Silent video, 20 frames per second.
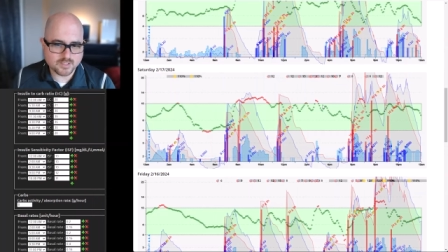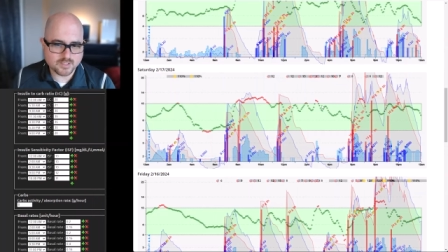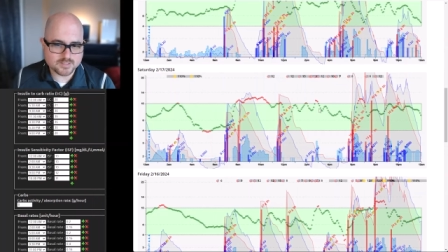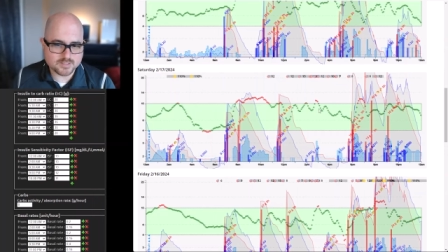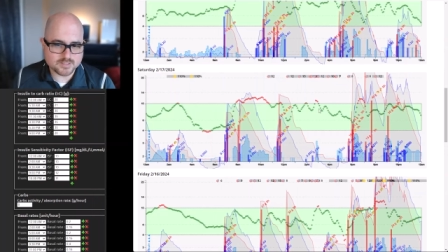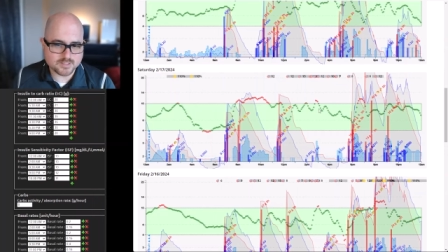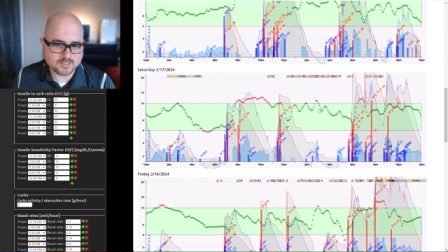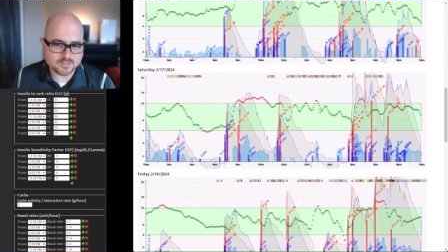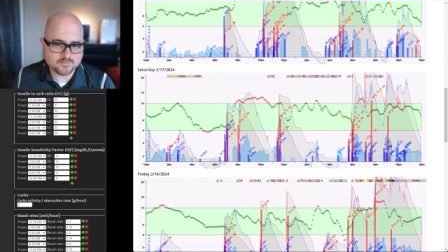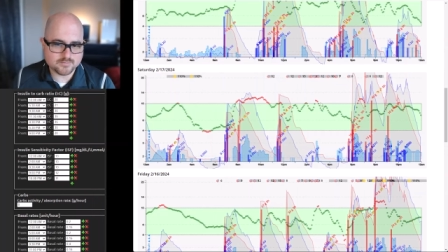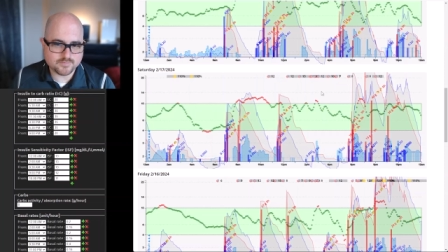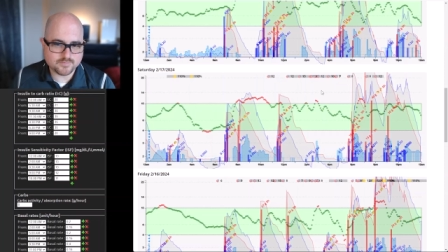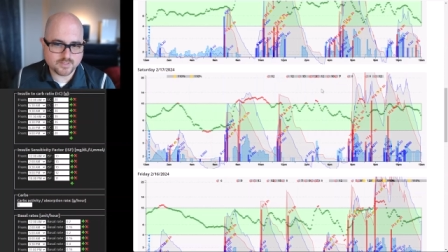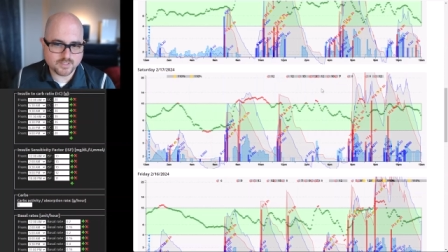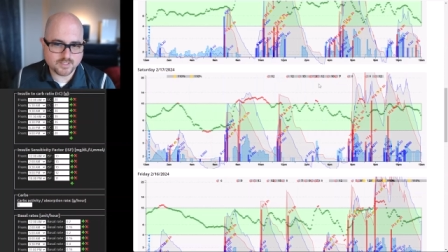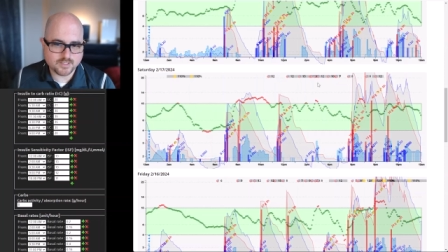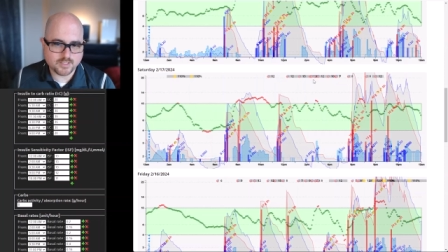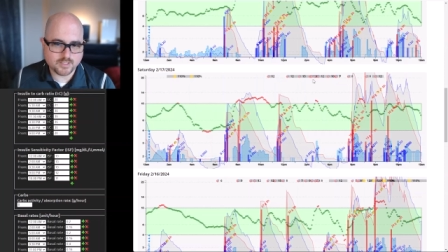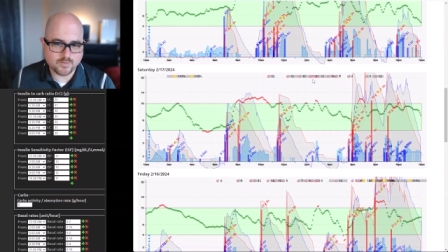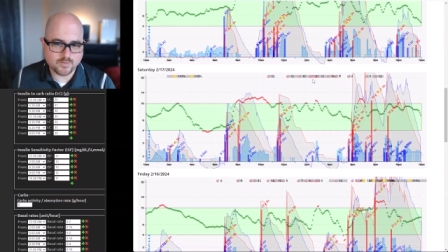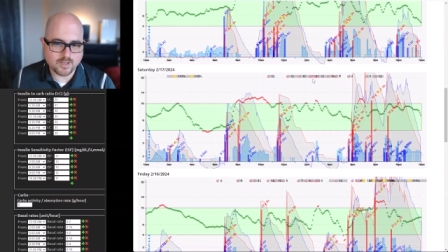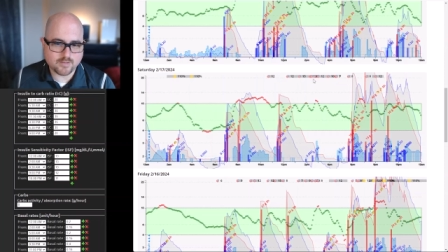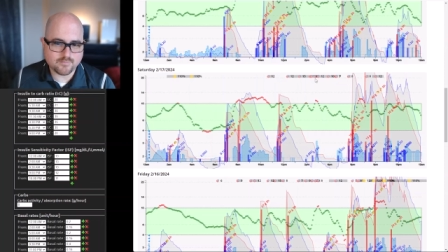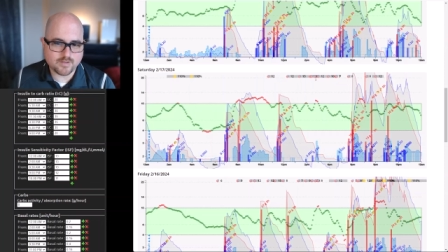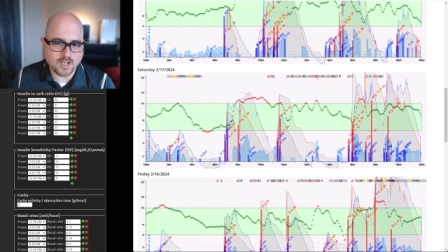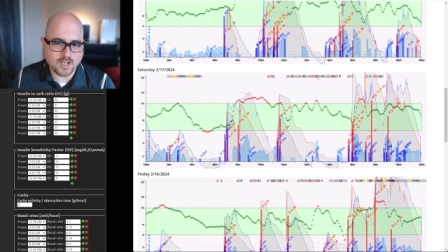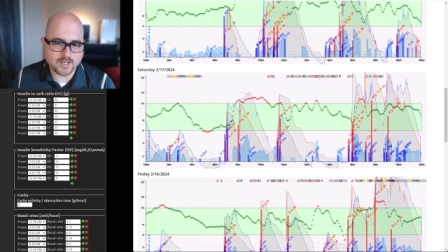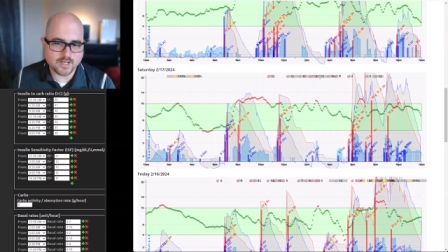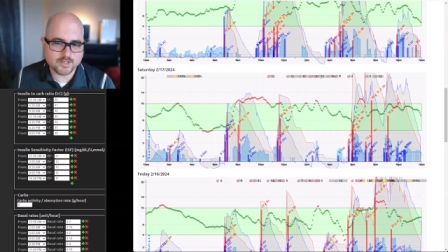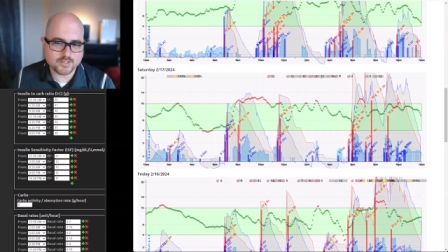It's a little funny. You have
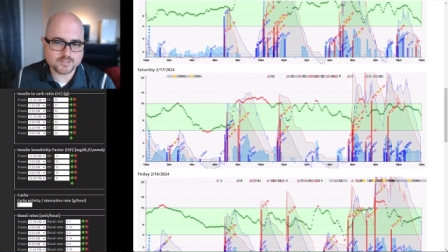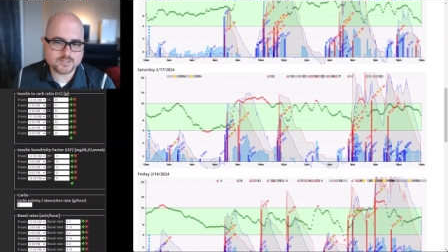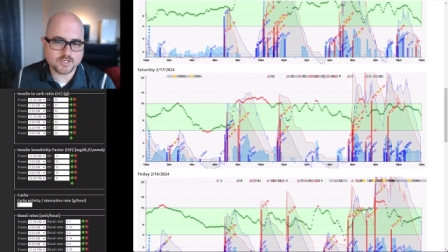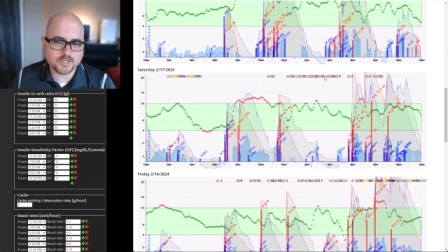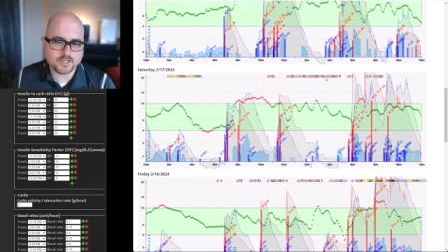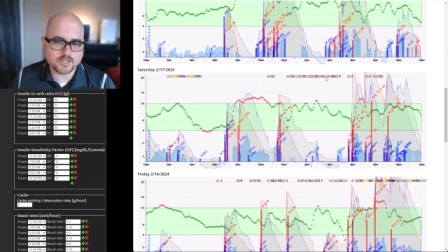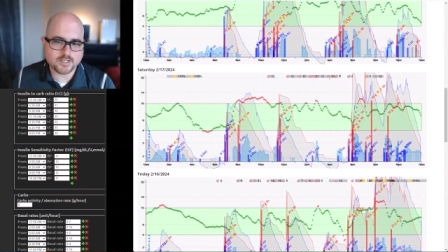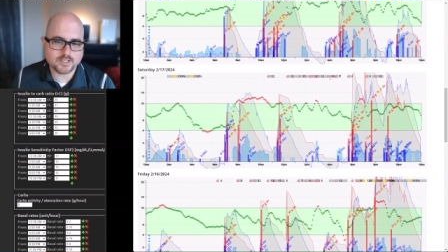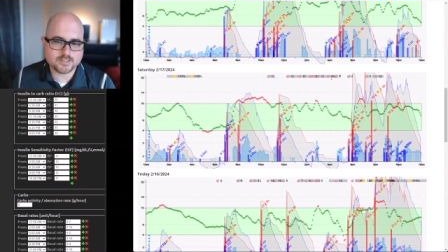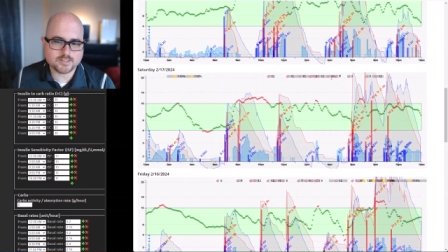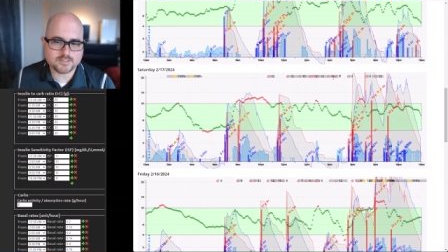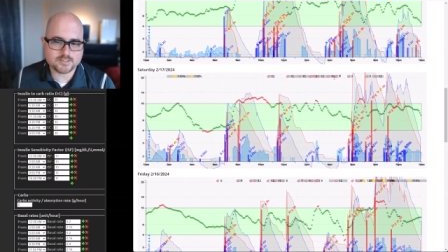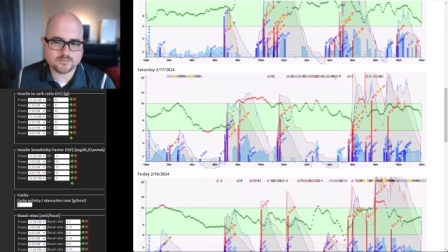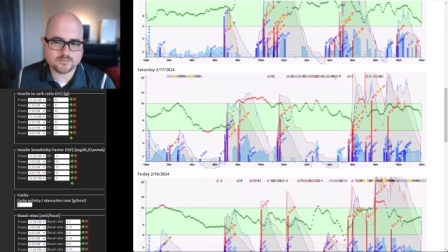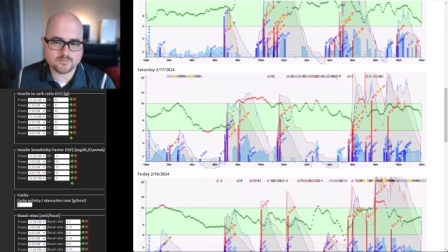higher targets,